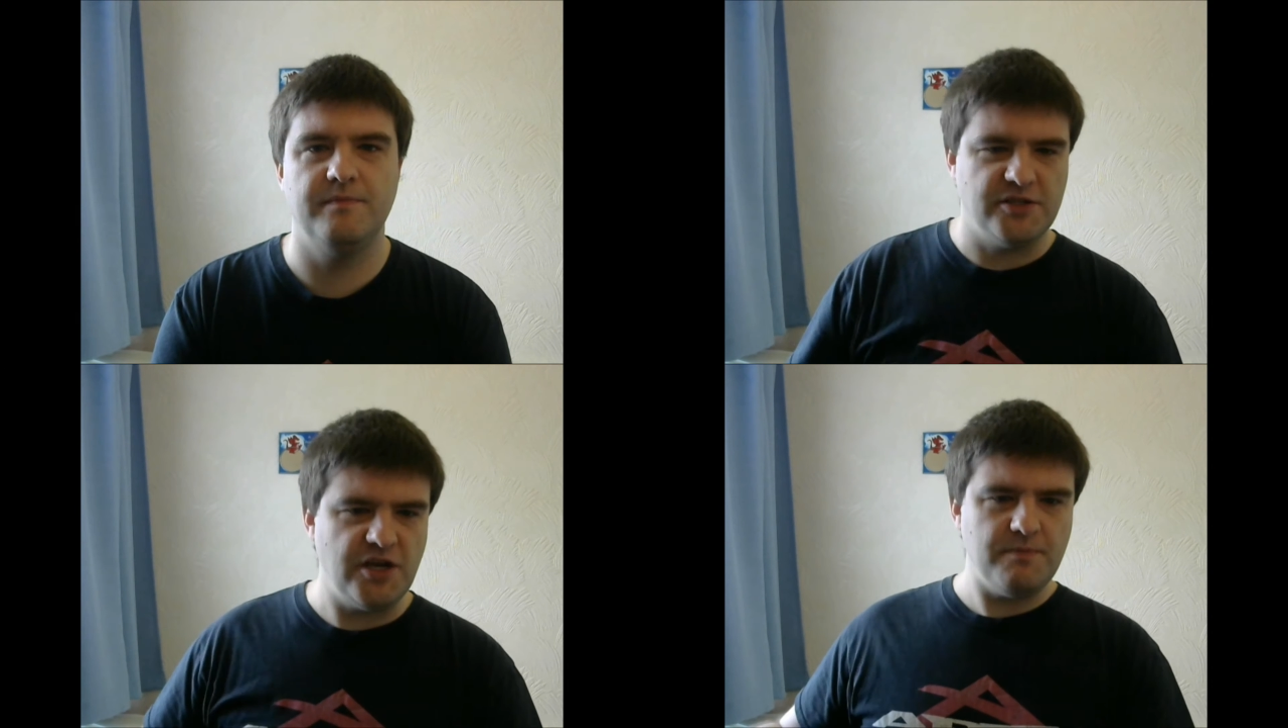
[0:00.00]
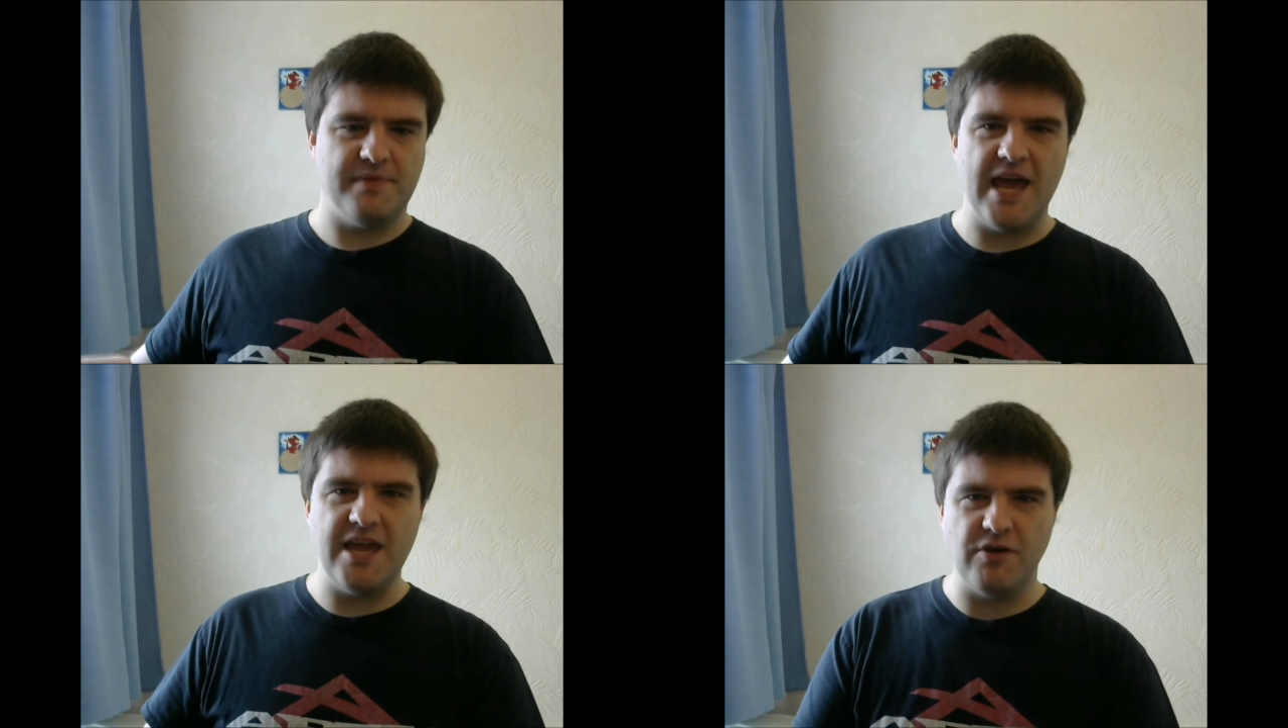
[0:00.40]
So,
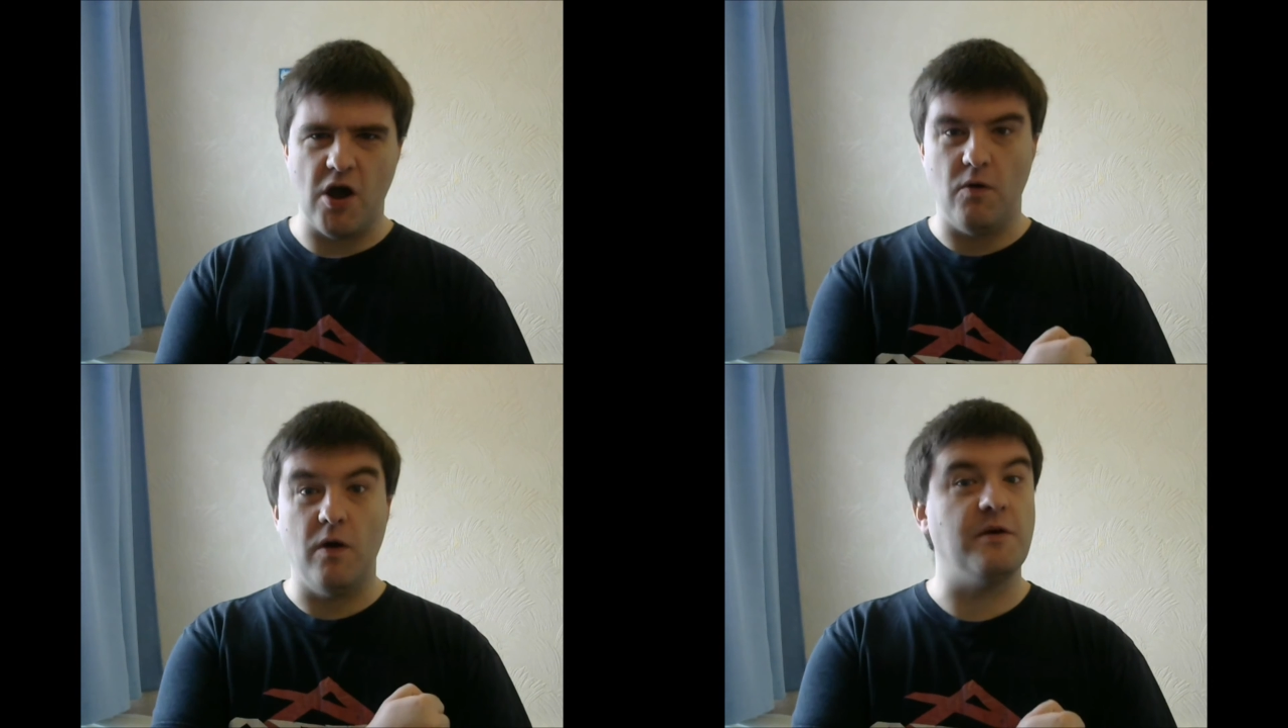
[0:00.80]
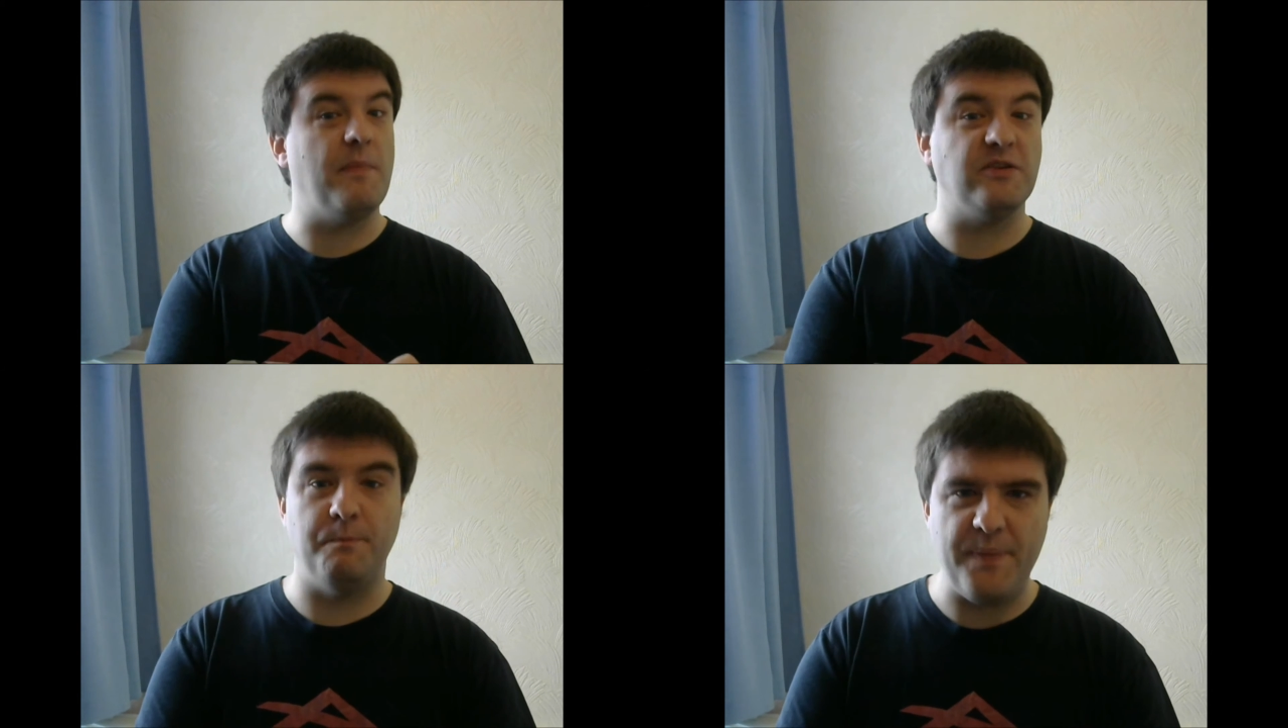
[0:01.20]
there you go, the
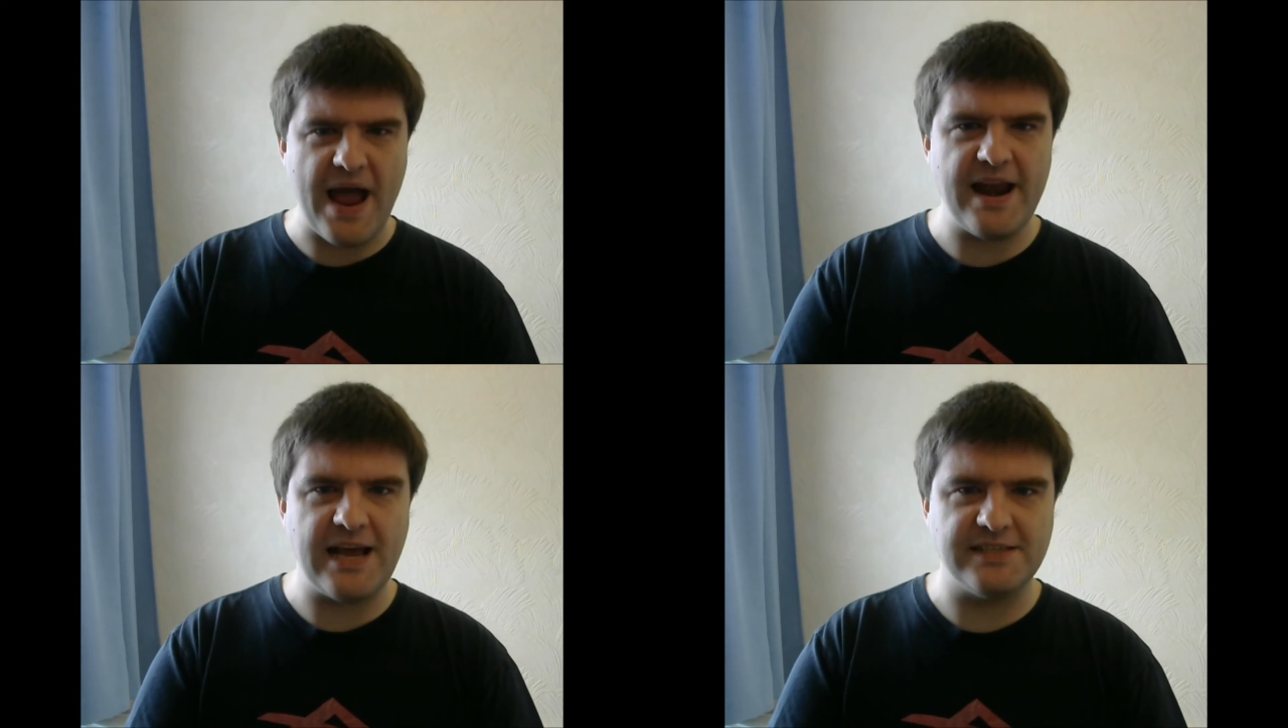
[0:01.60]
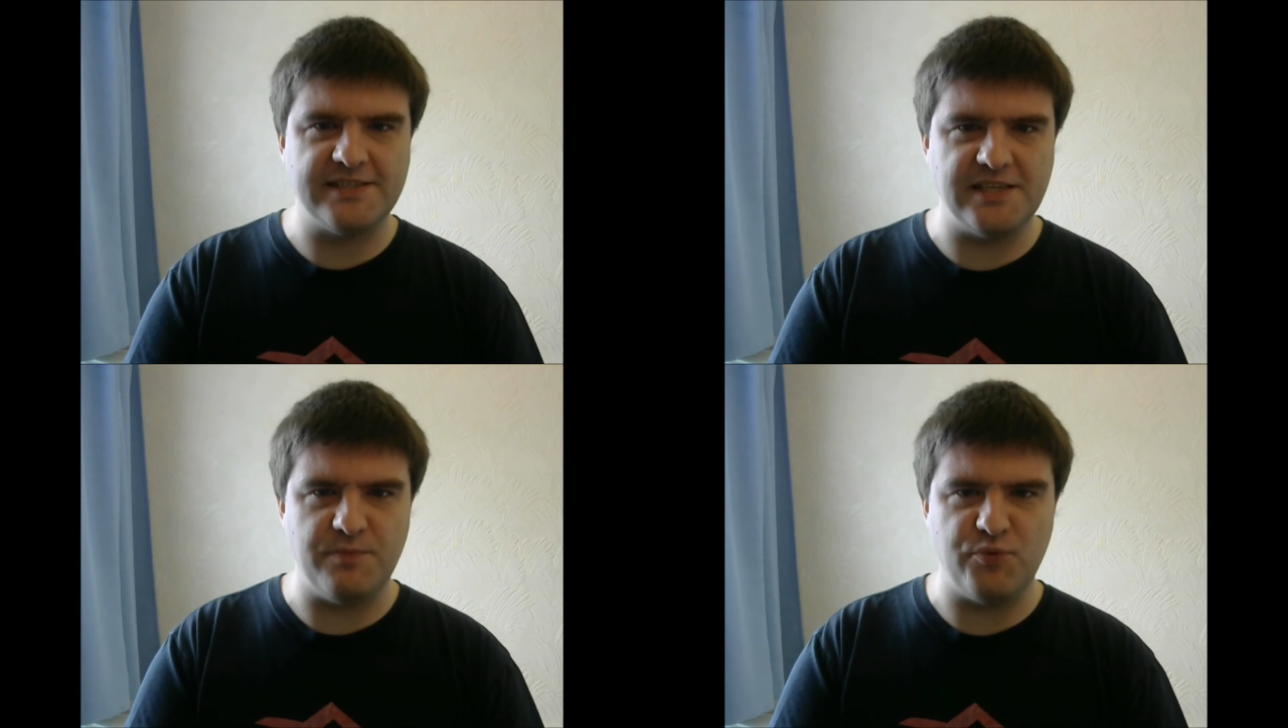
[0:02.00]
most badass Disney